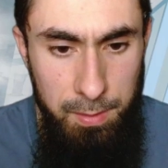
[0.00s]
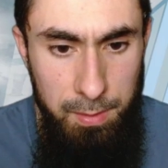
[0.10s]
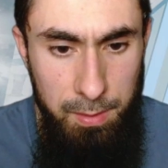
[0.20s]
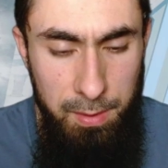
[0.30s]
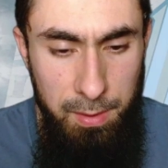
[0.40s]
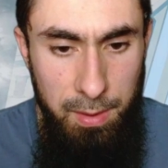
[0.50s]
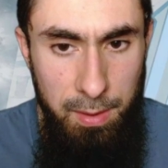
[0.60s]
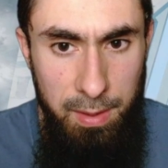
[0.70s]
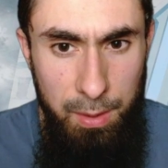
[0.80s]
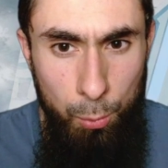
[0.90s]
Okay,
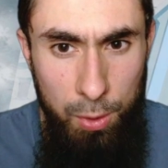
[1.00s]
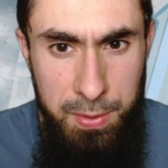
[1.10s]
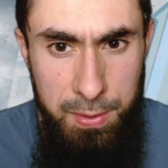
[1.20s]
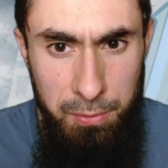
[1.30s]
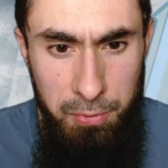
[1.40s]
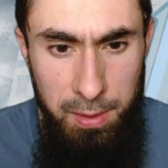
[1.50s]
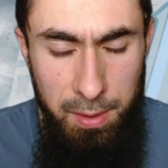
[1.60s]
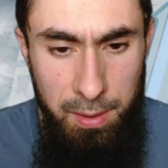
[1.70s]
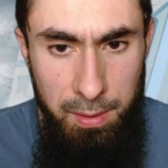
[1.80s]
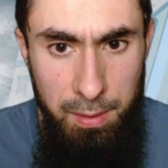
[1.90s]
and I want
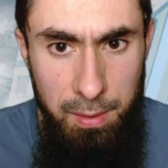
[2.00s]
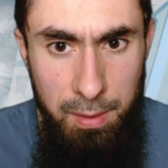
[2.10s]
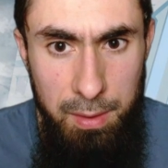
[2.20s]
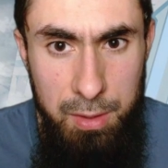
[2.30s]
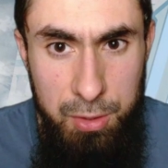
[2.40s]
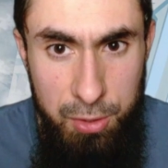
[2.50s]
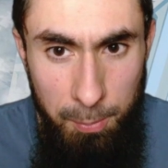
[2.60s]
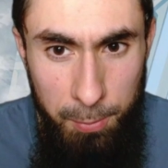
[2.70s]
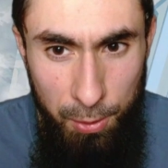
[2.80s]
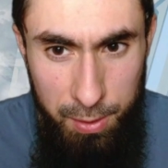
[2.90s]
Sylvina
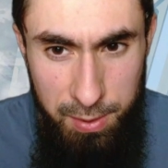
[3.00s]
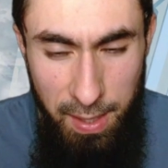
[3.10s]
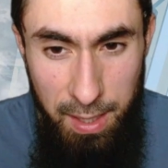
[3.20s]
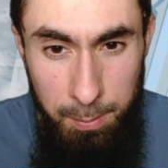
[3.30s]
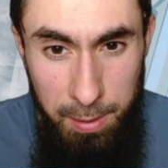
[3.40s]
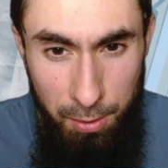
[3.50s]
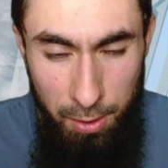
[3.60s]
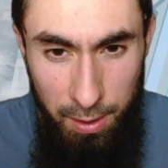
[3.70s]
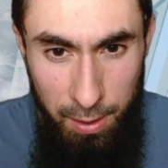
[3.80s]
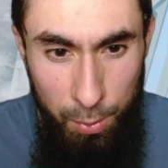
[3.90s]
jumping onto the enemy
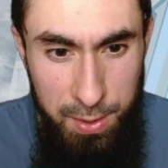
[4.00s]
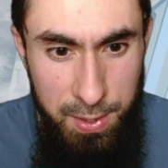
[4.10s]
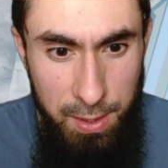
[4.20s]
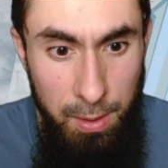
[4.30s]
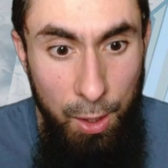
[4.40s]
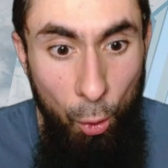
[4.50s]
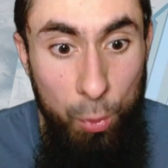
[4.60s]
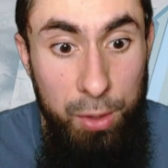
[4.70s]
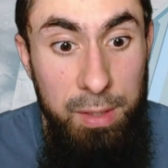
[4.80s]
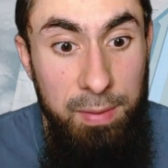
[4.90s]
Harak. I want to say...
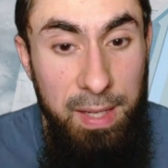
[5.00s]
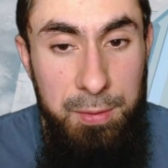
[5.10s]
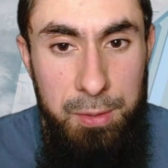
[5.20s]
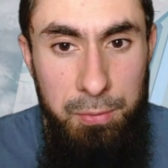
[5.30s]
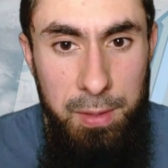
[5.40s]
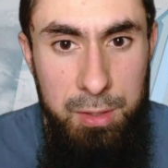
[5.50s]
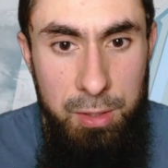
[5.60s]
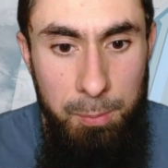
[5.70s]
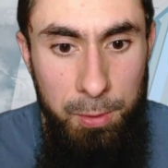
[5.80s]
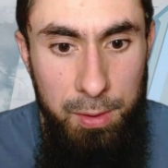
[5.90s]
We could even have Sylvina
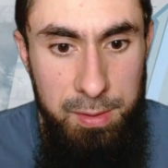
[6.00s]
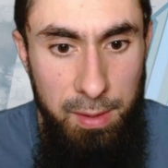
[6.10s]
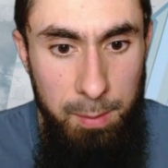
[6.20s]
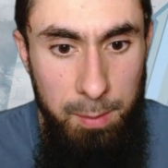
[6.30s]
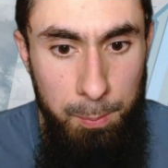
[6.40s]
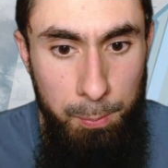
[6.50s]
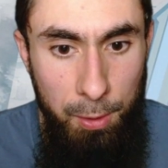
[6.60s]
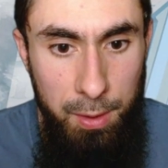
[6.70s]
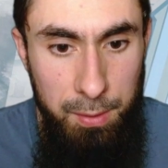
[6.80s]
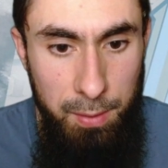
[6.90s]
jumping onto the enemy
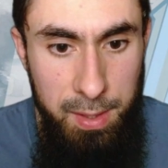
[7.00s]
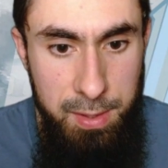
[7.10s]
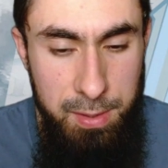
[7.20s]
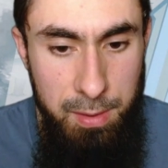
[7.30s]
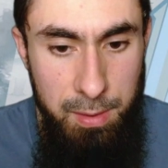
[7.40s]
Bonnie, right?